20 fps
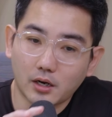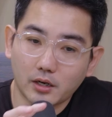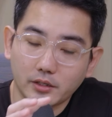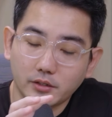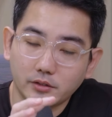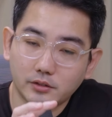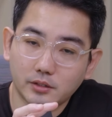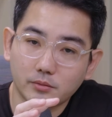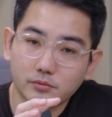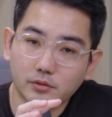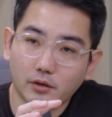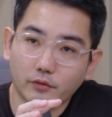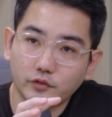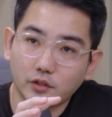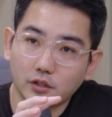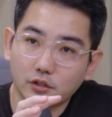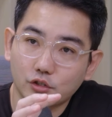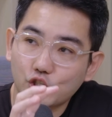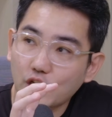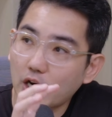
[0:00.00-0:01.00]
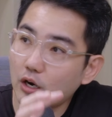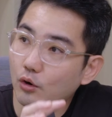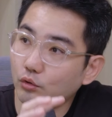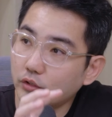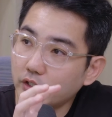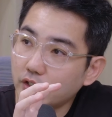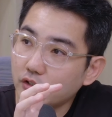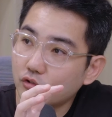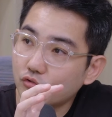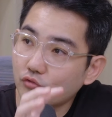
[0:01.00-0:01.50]
in terms of the
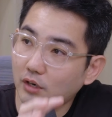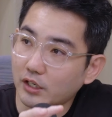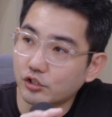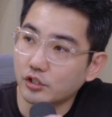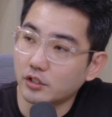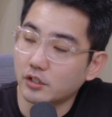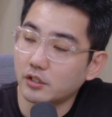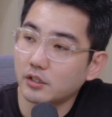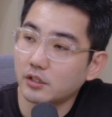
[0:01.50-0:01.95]
shareholding structure.